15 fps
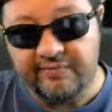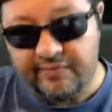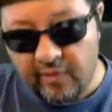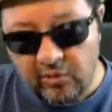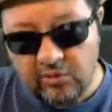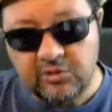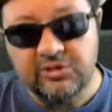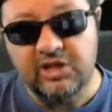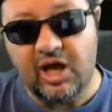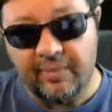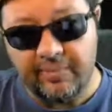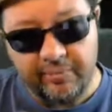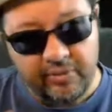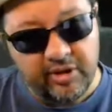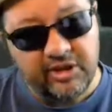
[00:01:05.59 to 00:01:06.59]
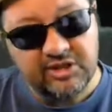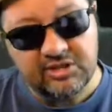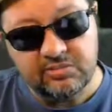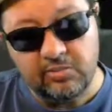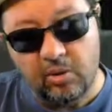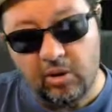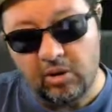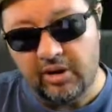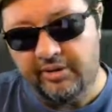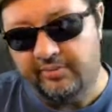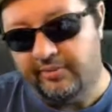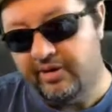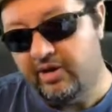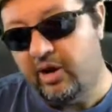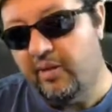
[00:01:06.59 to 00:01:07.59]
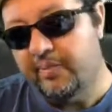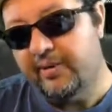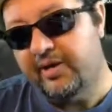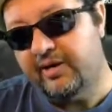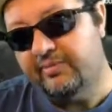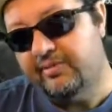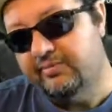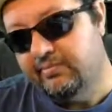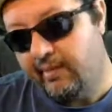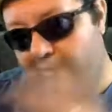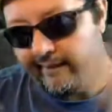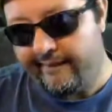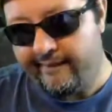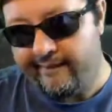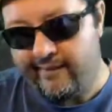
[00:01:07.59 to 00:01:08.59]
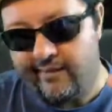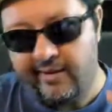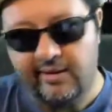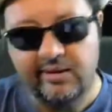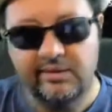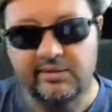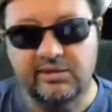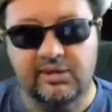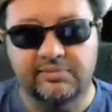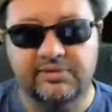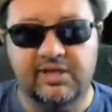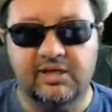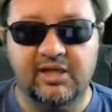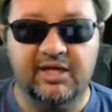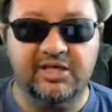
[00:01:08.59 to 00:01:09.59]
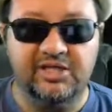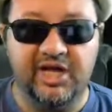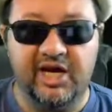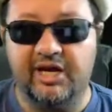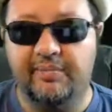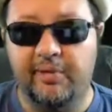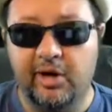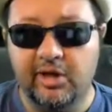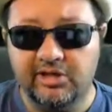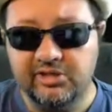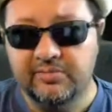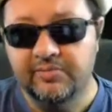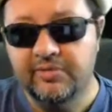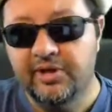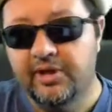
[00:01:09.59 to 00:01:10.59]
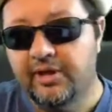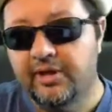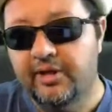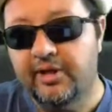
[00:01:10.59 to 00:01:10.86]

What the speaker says: It folds up really small, and when you open it up, it bang, it jumps out like a jack-in-the-box.